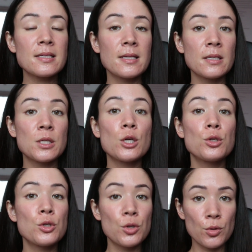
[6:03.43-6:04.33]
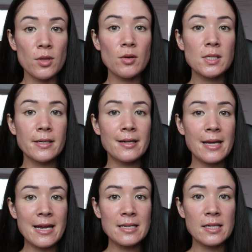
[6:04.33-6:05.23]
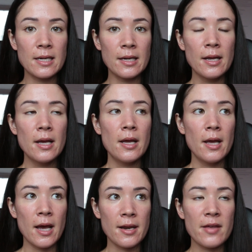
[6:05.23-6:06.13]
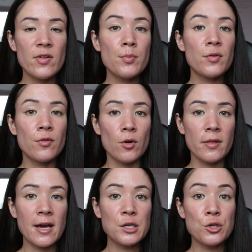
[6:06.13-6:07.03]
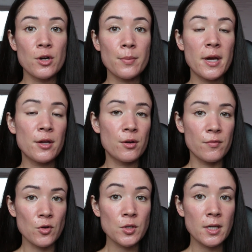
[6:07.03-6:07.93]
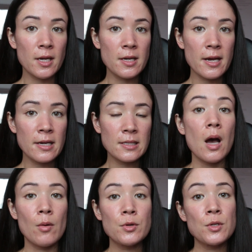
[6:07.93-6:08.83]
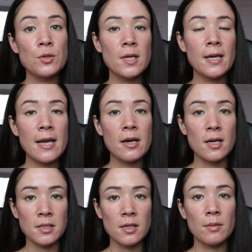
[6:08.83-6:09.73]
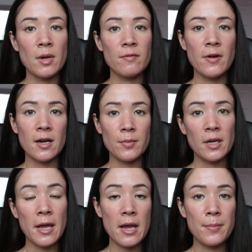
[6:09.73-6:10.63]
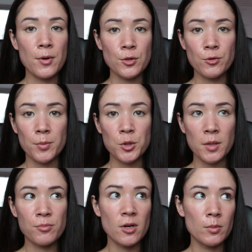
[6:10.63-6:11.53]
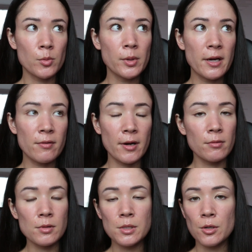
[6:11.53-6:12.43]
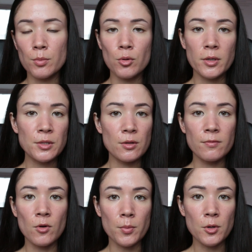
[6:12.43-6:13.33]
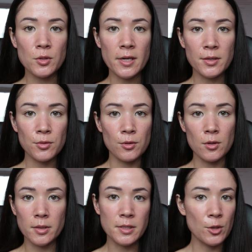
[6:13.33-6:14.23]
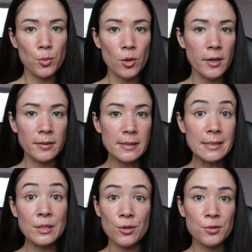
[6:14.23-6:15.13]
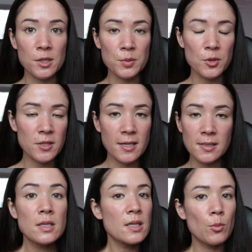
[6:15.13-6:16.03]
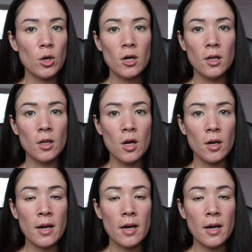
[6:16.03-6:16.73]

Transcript: since 2018, and even before that, during my university days, I was using a custom vitamin A prescription, probably around 0.04% or 0.06%, somewhere along